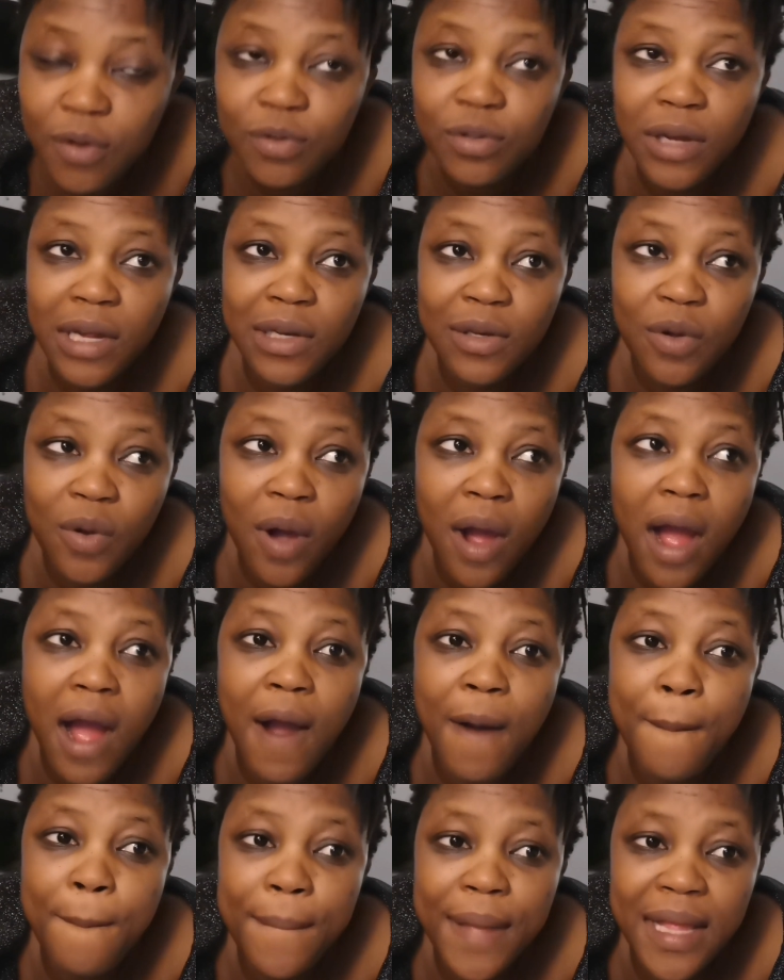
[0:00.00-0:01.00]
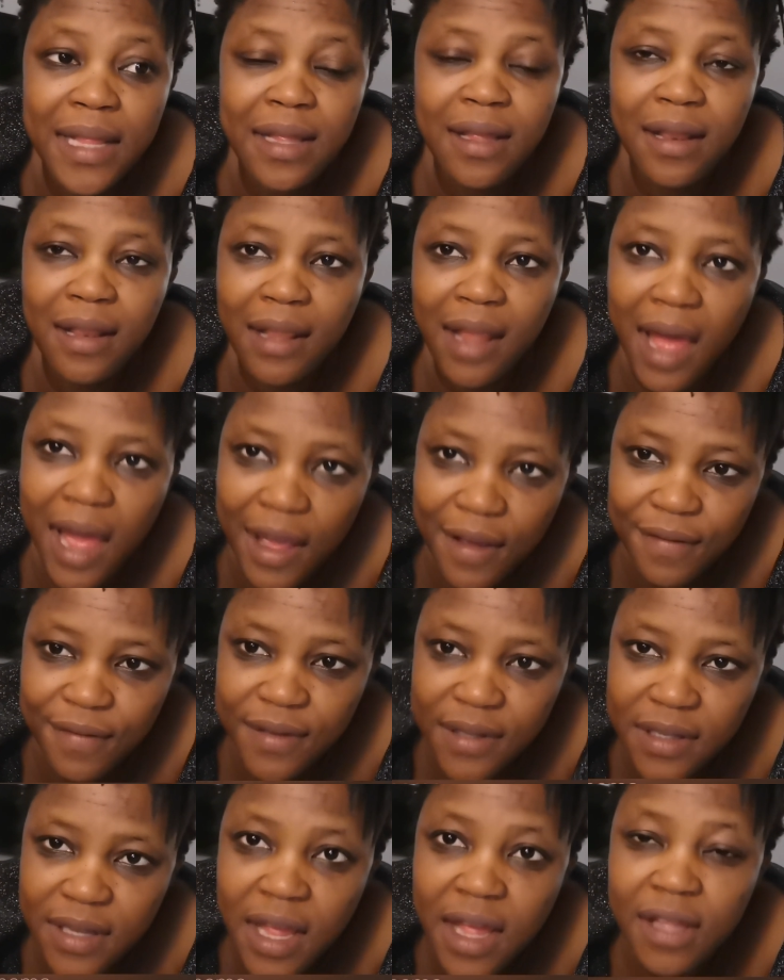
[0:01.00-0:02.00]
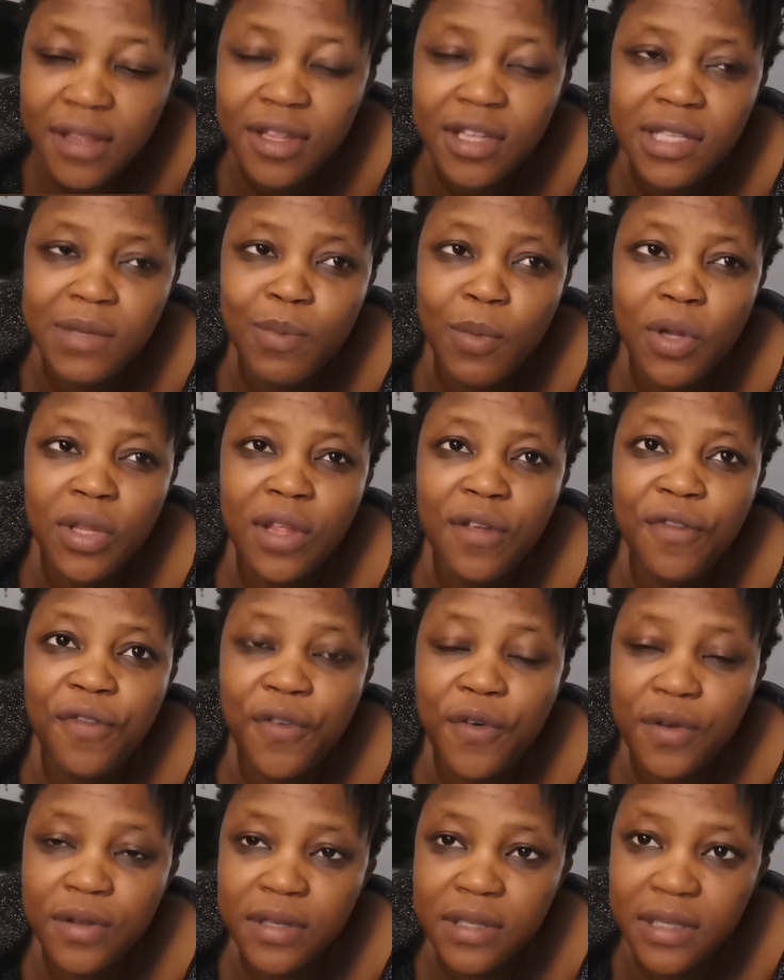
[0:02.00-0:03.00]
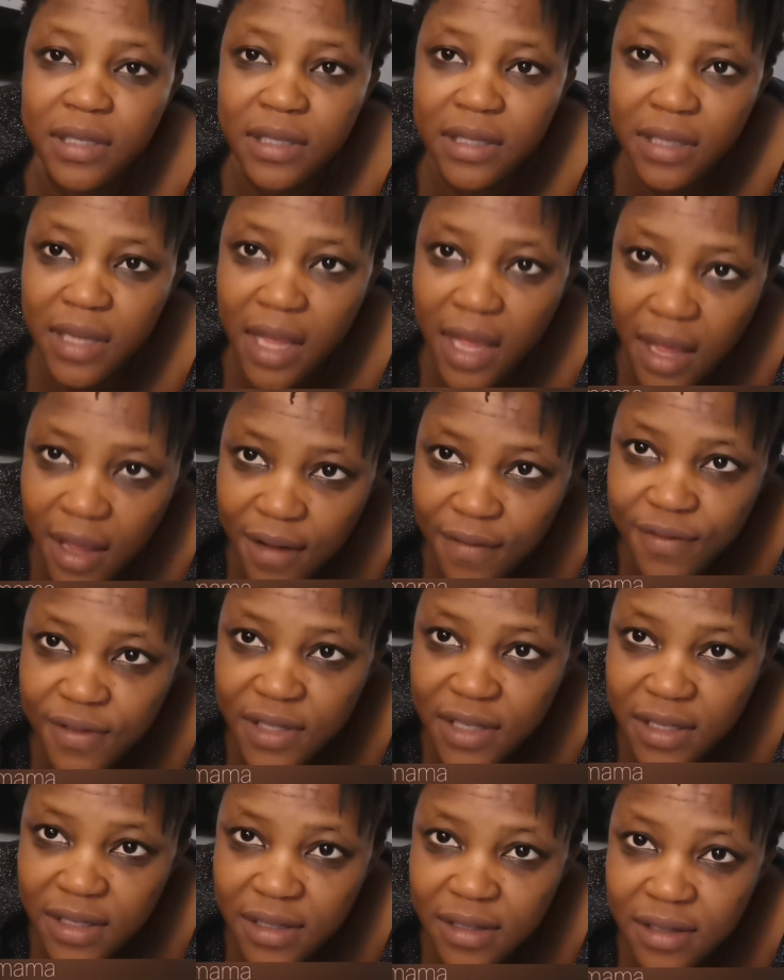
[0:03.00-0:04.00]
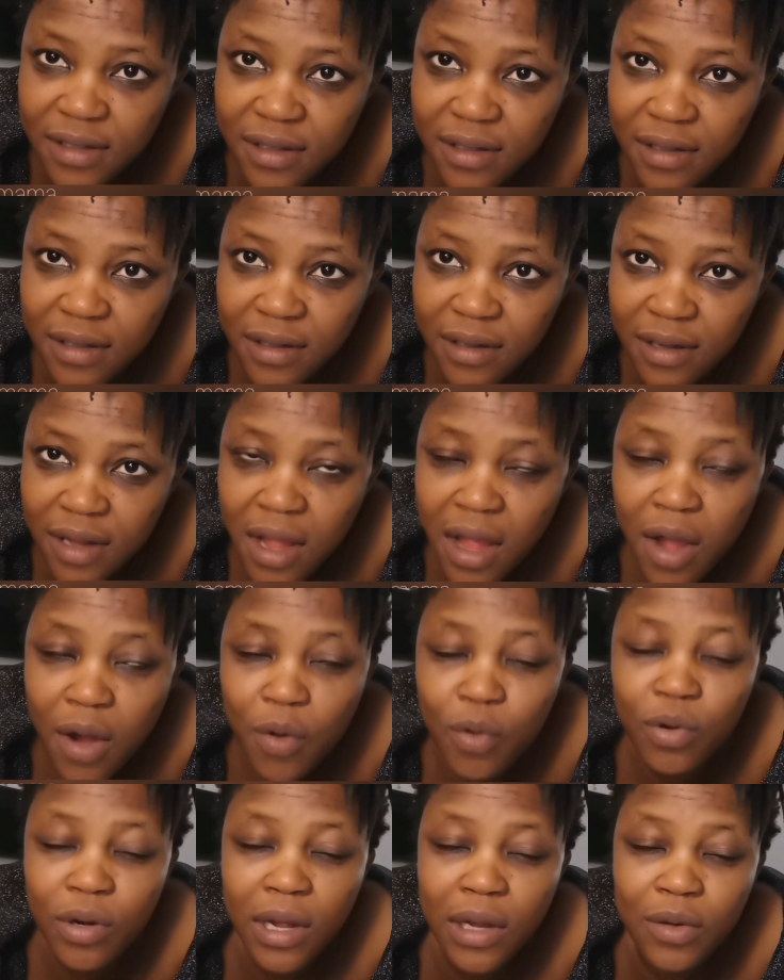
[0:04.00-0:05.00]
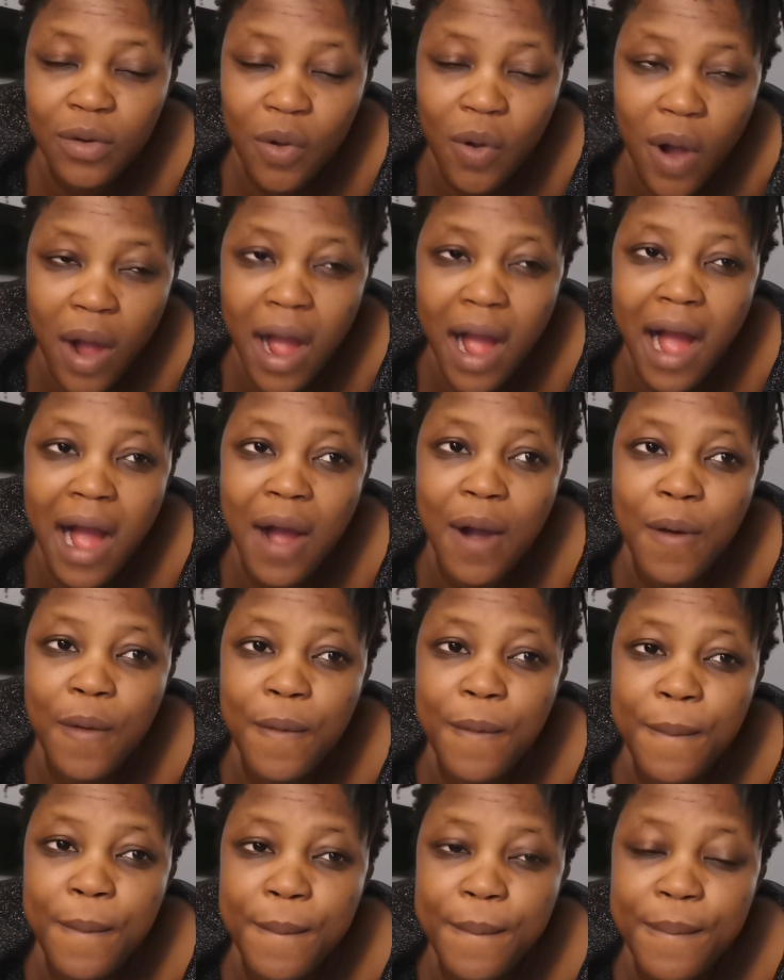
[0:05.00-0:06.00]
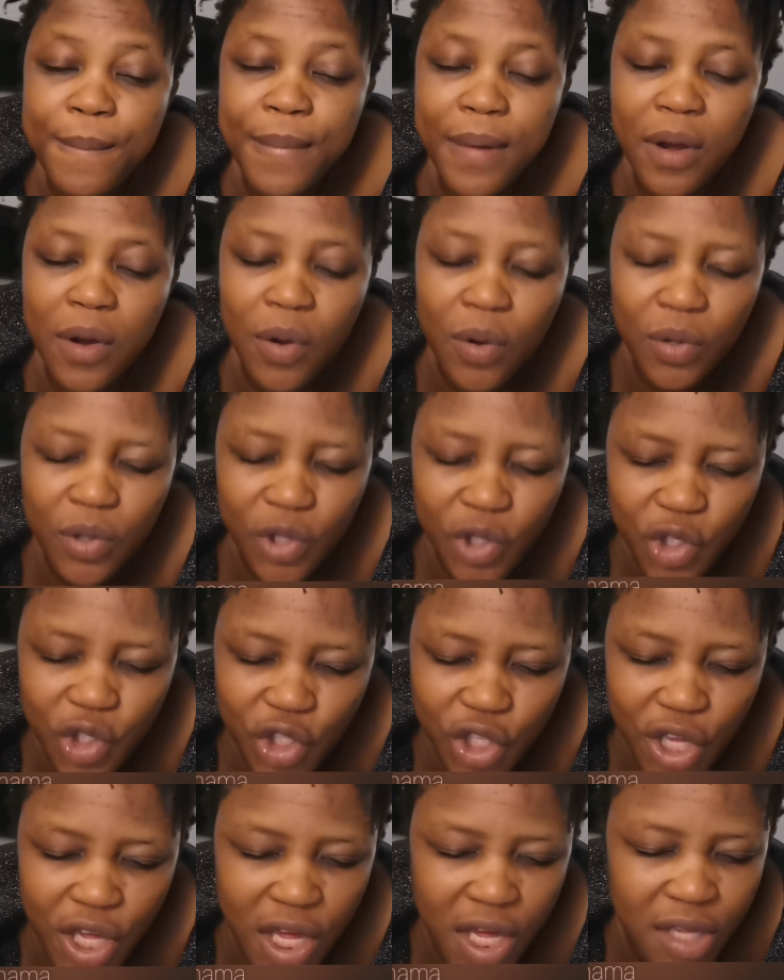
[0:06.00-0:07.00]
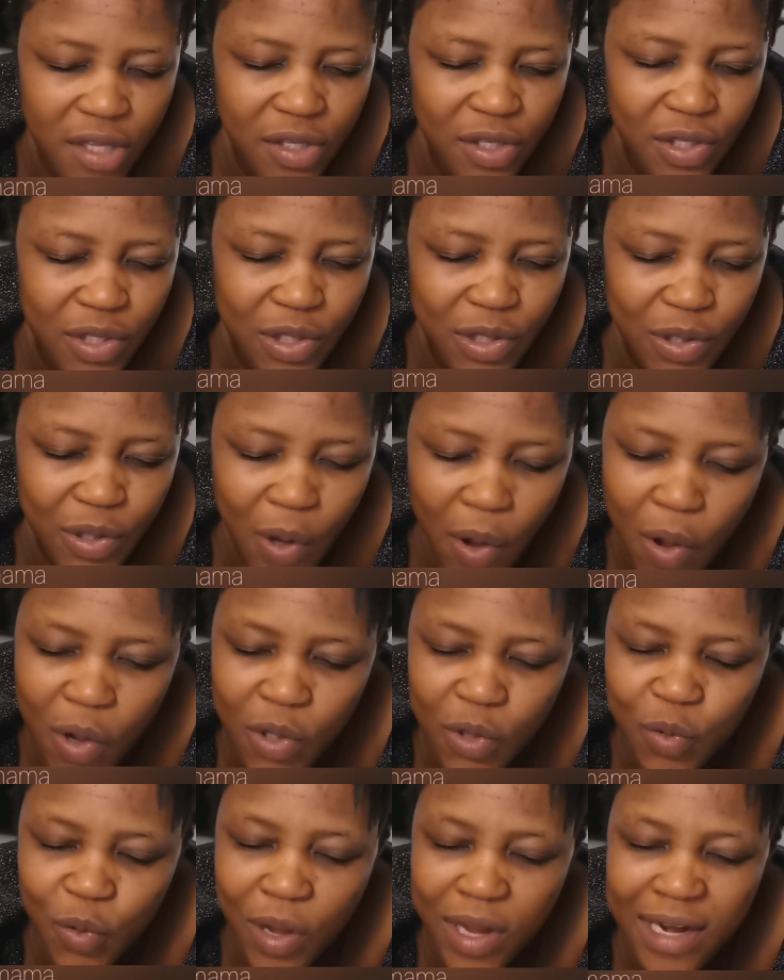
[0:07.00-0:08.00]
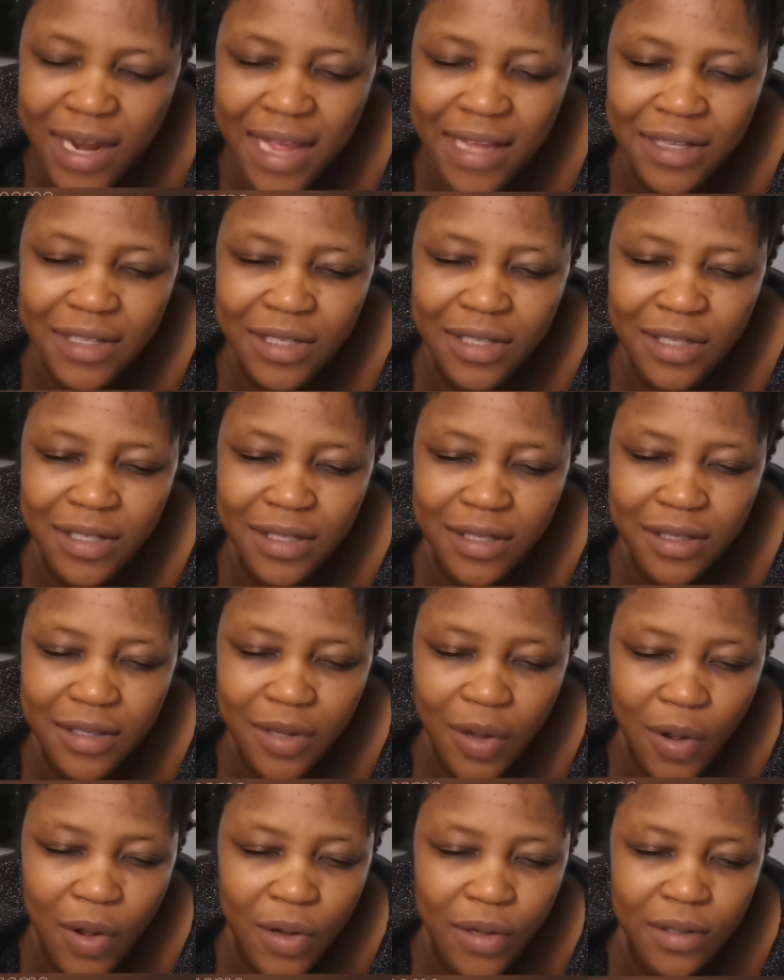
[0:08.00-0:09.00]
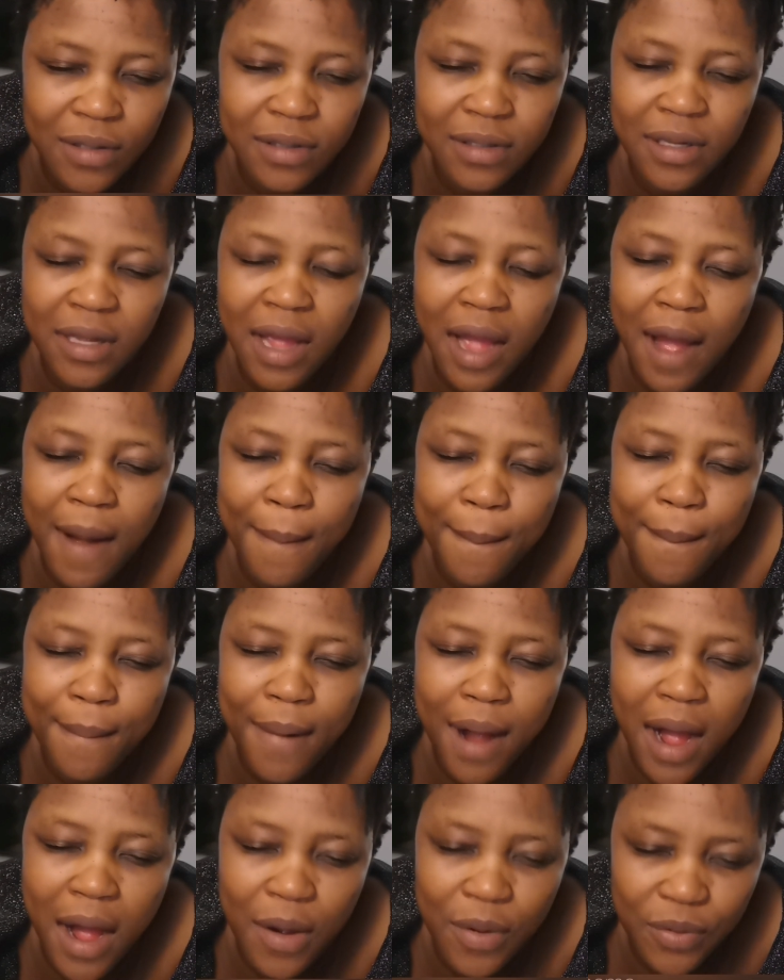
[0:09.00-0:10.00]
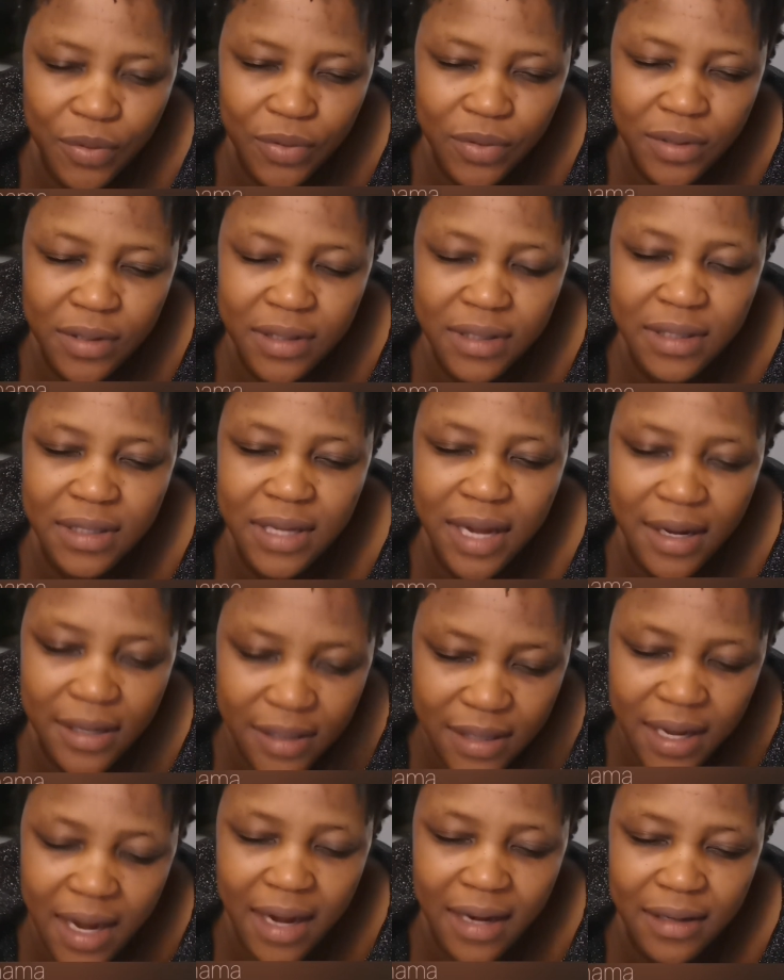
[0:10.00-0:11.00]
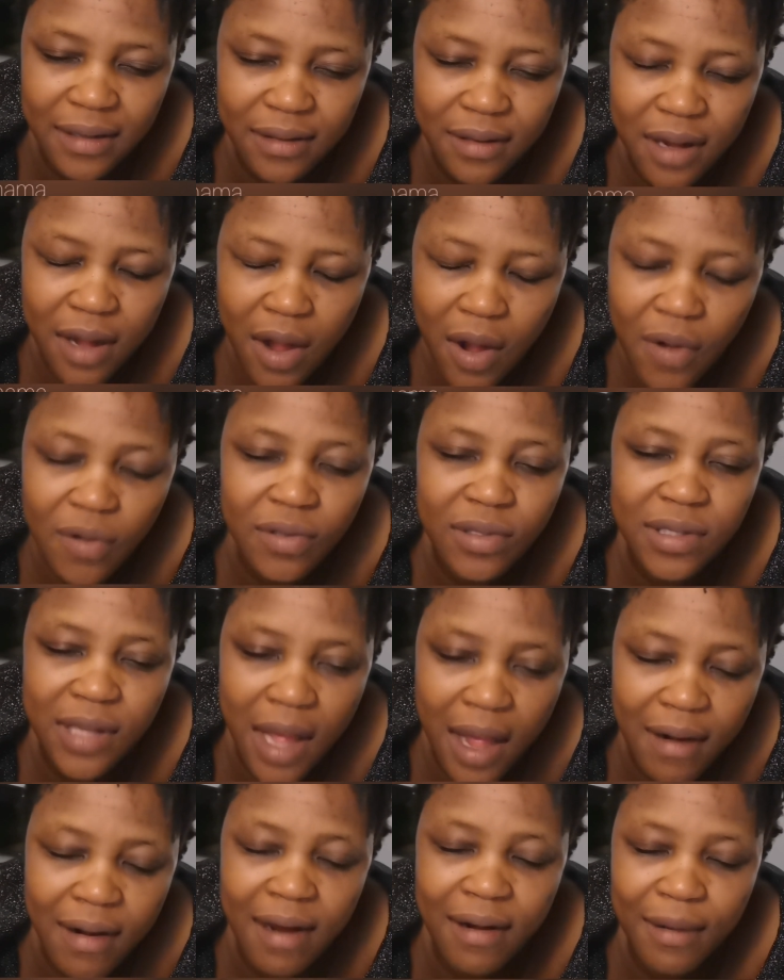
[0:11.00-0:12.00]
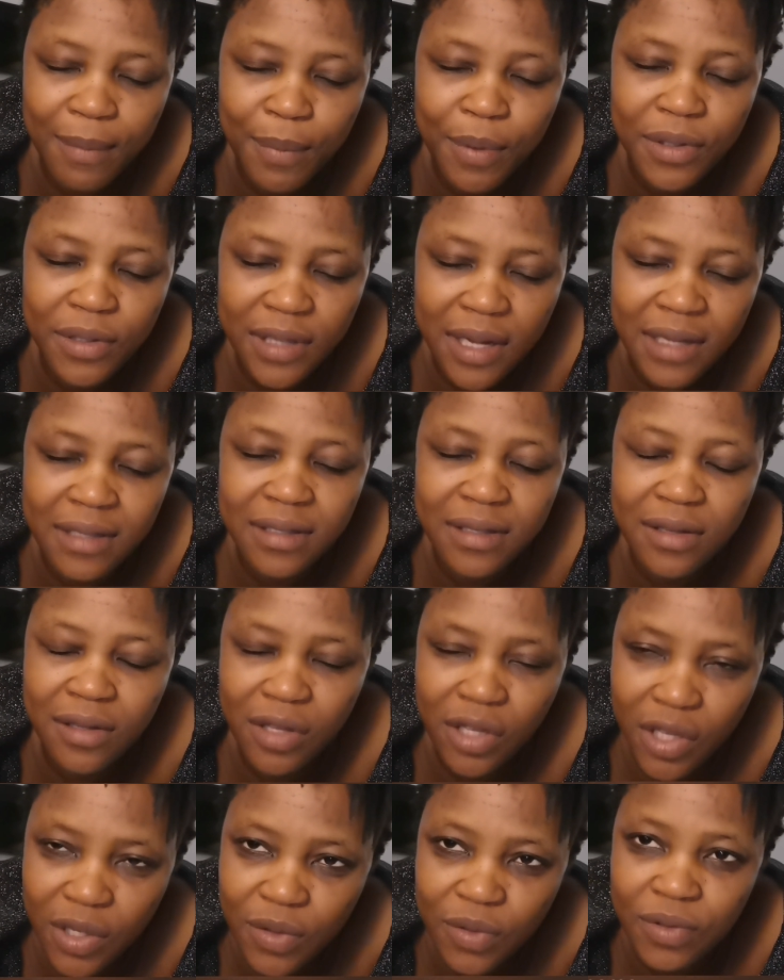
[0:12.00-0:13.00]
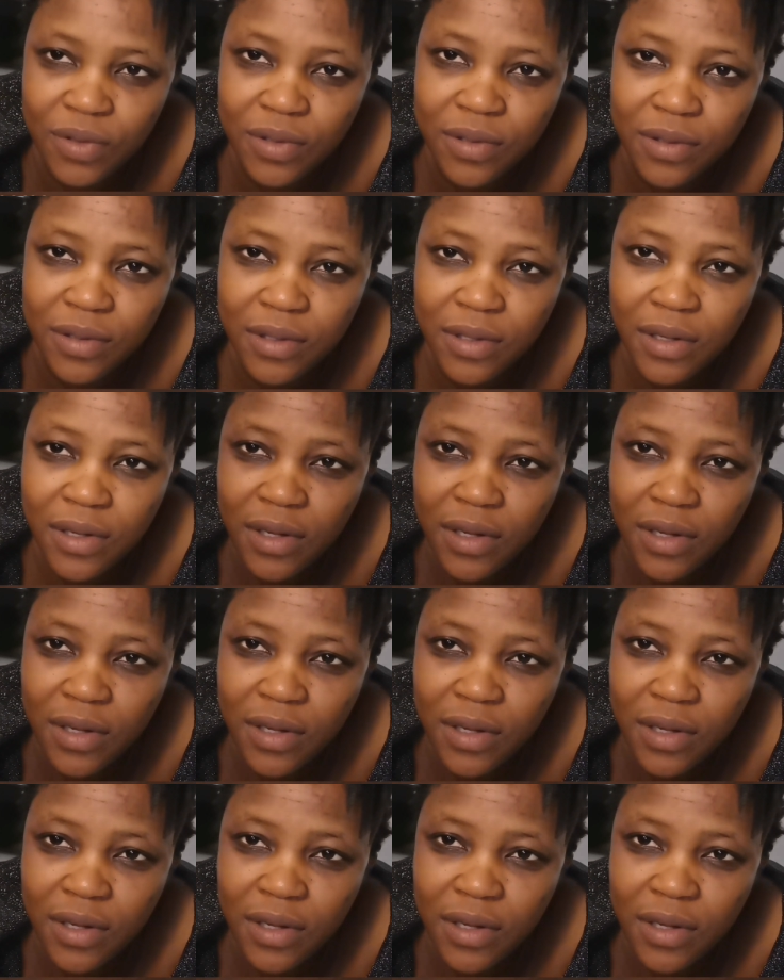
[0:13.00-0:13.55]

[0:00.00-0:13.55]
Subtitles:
When I know how many lives this money for saved. When I know how, oh Jesus, when I saw the amount stated on Sahara Reporters News,